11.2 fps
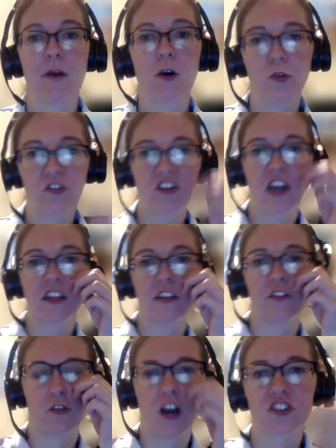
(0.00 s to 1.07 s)
post any
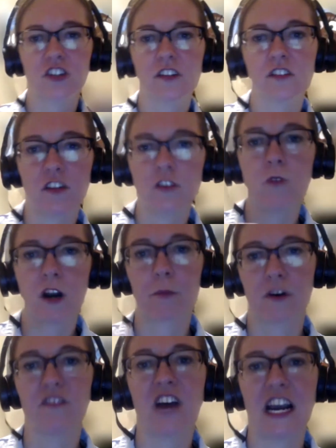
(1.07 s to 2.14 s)
instructions that you want to
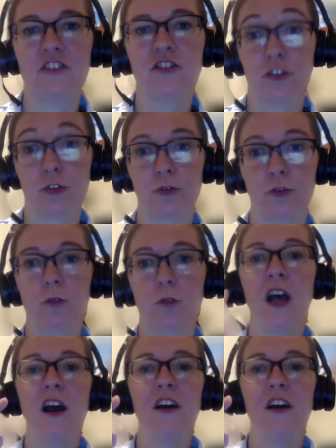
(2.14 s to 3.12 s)
provide to your group.